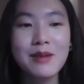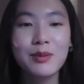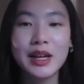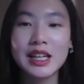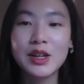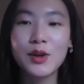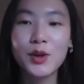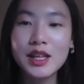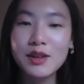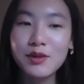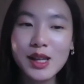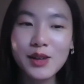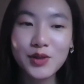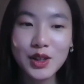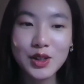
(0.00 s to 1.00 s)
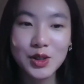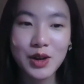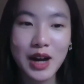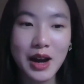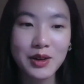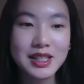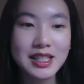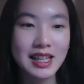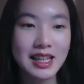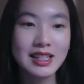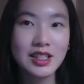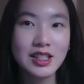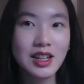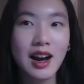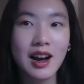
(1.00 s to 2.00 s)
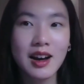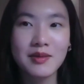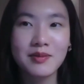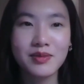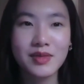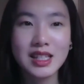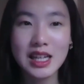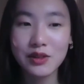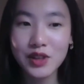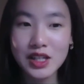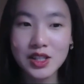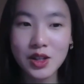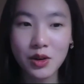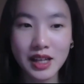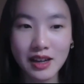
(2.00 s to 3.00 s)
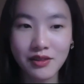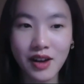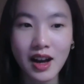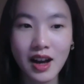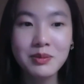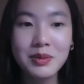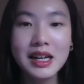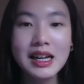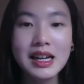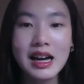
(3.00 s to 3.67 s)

But, even if you do, I would say definitely don't give up.